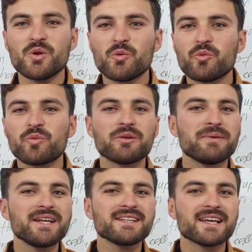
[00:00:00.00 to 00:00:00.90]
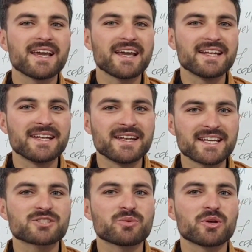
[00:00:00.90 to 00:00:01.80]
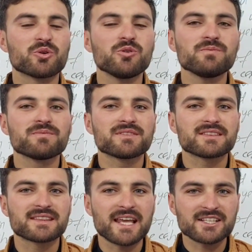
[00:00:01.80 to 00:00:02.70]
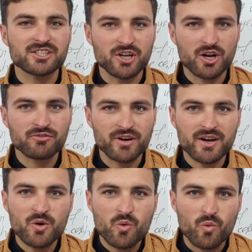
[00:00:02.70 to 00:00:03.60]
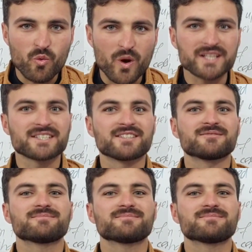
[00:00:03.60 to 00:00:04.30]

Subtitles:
We will meet in next video. Thanks a lot for watching.